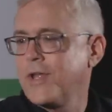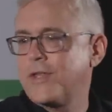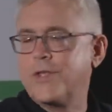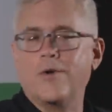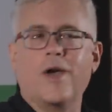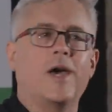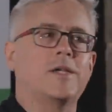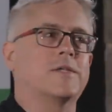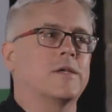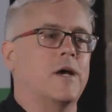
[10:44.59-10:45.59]
that you
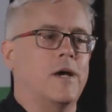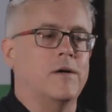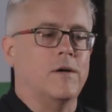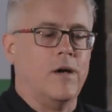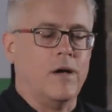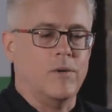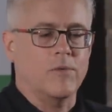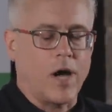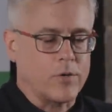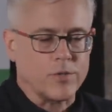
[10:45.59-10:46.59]
had
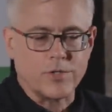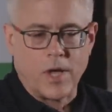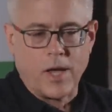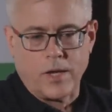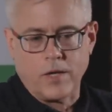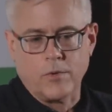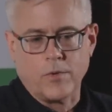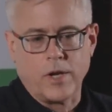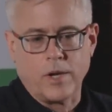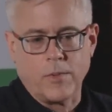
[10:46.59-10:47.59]
Condorcet, you know,
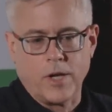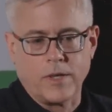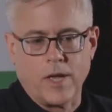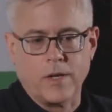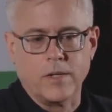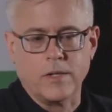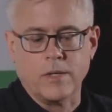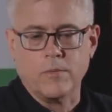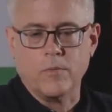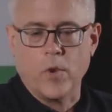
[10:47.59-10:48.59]
writing about that in
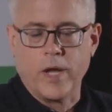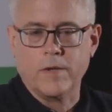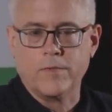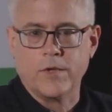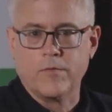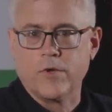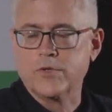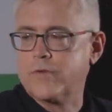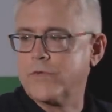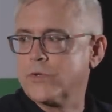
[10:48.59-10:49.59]
the wake of the
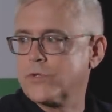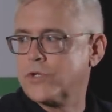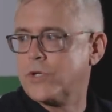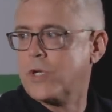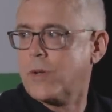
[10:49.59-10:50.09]
French Revolution,